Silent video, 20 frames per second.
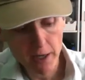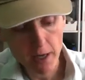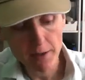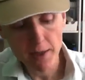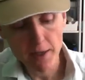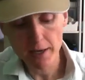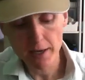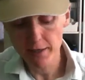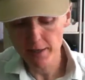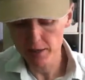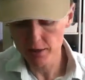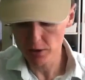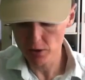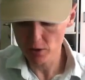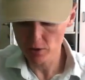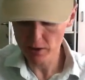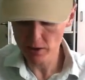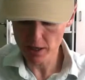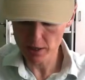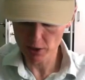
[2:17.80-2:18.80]
and that is
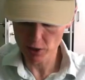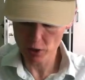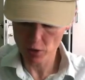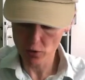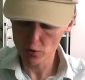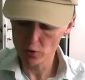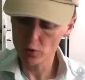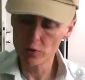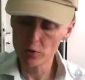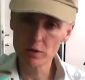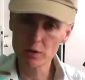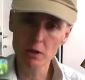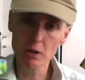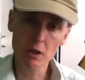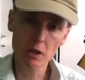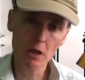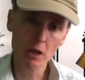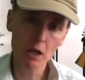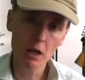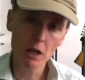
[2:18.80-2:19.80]
you can
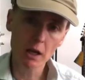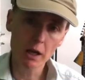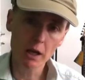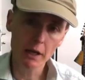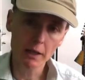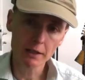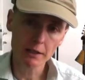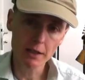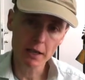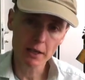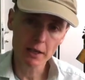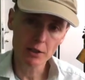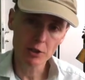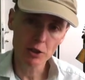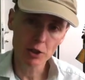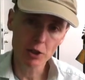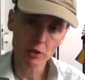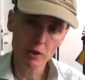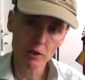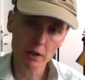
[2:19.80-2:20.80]
use tin
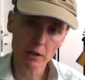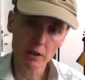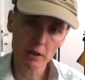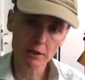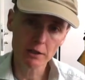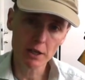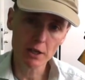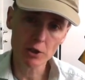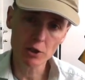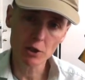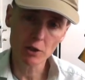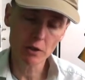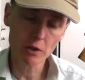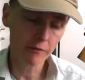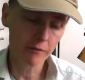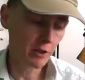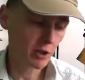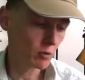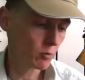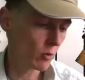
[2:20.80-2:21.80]
tuner. Tin tuna
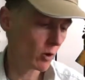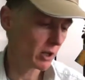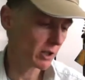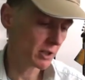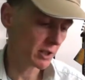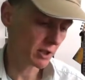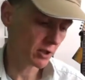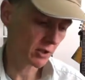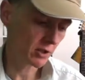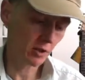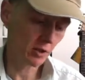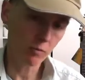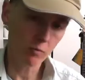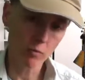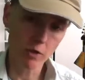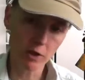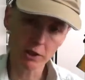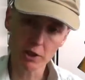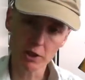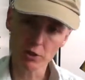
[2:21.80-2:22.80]
fish works
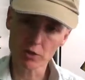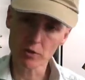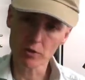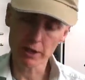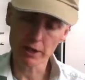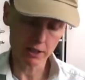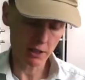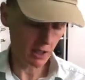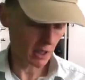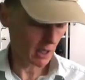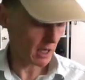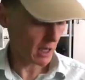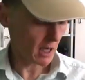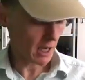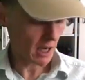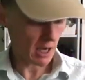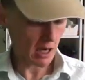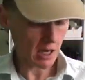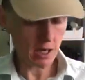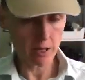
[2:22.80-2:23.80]
a treat.
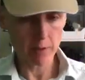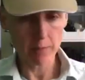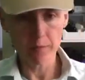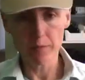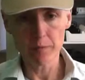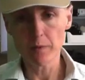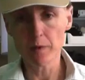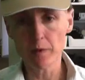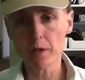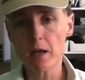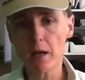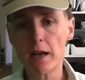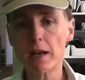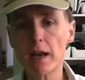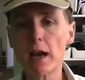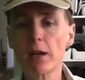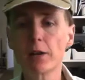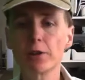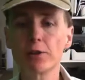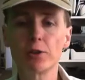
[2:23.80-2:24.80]
And
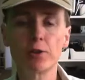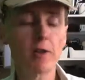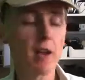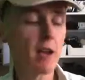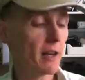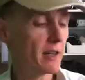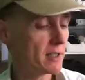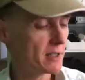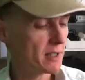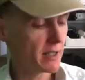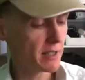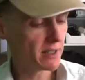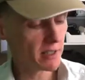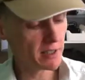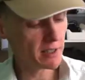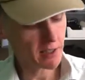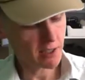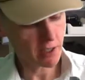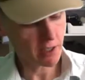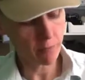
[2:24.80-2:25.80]
how you do that is this:
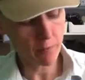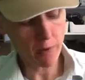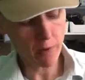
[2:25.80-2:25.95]
instead of